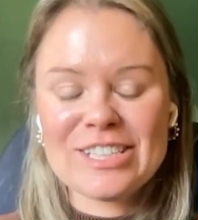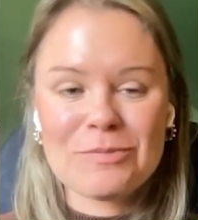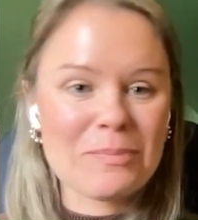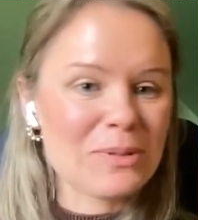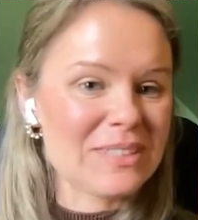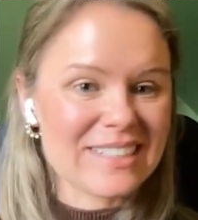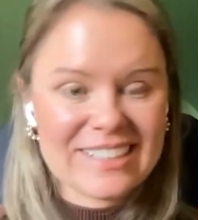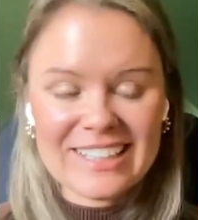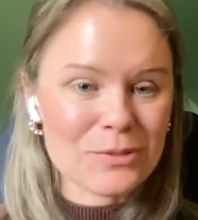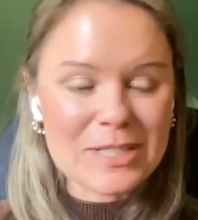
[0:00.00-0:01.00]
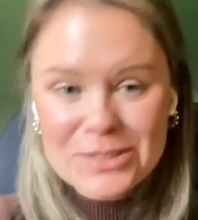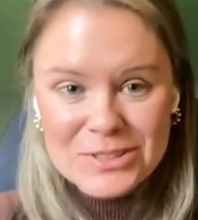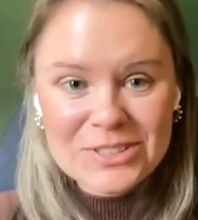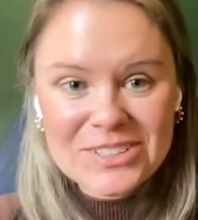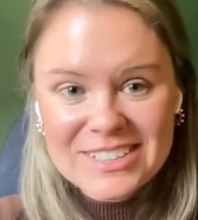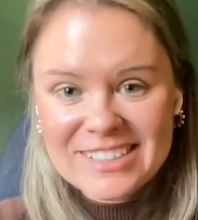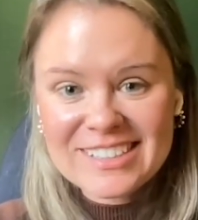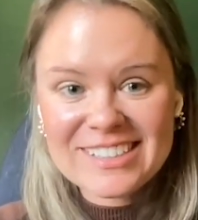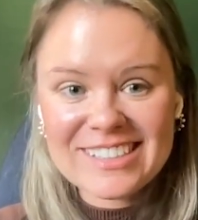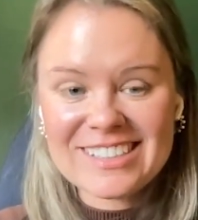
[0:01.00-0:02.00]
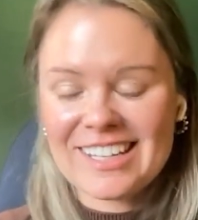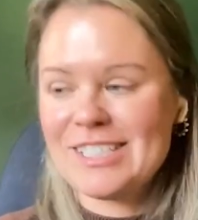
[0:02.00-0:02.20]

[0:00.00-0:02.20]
These people the researchers didn't exist.